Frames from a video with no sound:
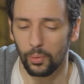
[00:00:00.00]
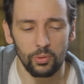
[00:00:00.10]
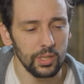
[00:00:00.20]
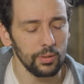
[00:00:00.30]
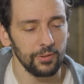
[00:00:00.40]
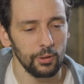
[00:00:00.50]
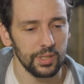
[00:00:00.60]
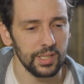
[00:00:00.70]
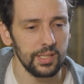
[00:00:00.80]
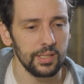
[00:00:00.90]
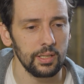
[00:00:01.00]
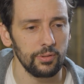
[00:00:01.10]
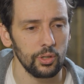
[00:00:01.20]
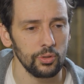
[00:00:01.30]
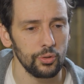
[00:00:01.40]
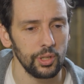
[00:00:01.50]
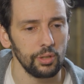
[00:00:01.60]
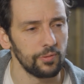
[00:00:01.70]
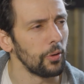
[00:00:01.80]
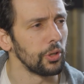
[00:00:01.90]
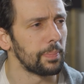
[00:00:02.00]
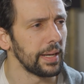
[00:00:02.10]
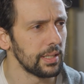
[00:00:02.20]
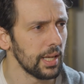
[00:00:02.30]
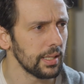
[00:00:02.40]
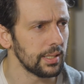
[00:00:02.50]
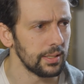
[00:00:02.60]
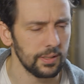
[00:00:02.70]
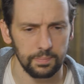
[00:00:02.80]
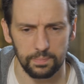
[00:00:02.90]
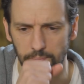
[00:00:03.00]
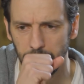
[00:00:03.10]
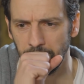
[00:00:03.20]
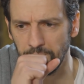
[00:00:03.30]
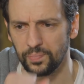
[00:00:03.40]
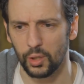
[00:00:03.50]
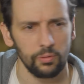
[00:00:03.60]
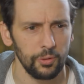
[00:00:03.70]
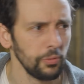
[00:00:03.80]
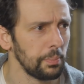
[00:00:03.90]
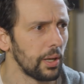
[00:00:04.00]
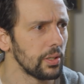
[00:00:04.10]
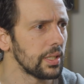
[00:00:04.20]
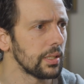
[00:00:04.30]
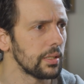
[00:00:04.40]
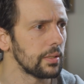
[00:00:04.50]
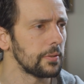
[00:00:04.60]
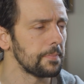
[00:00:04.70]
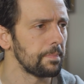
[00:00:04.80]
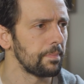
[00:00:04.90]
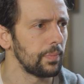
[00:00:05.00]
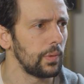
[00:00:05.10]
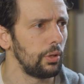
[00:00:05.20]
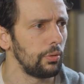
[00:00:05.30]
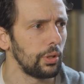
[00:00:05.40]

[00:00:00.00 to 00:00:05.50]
But also, if you're a citizen of a country and you vote and you pay your taxes, you're involved in politics. Mm.